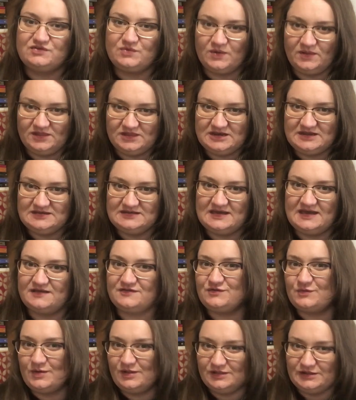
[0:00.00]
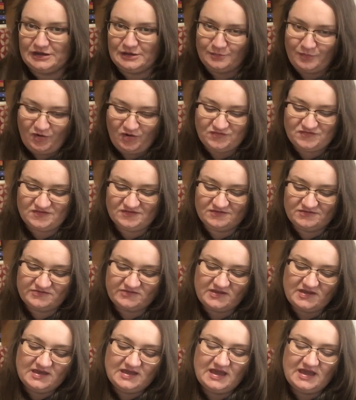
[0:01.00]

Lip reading: quality decks, quality boxes,